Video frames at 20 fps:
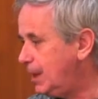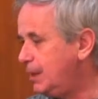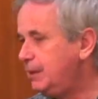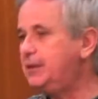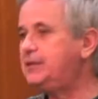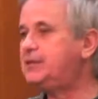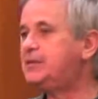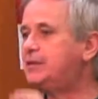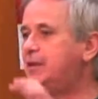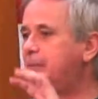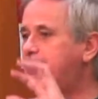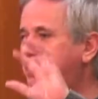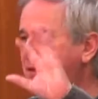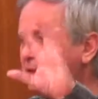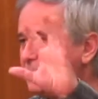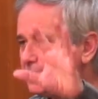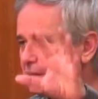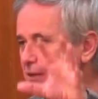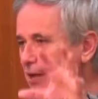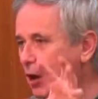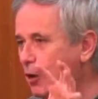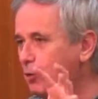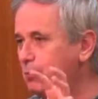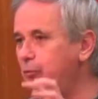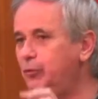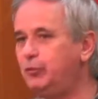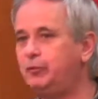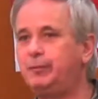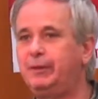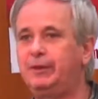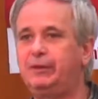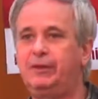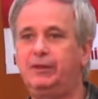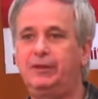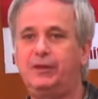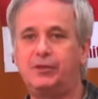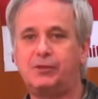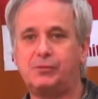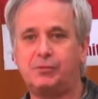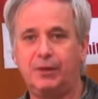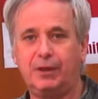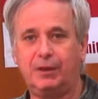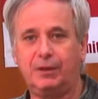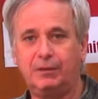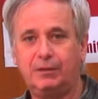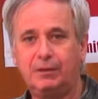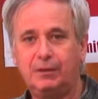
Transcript: This is the Peace Now movement in Israel.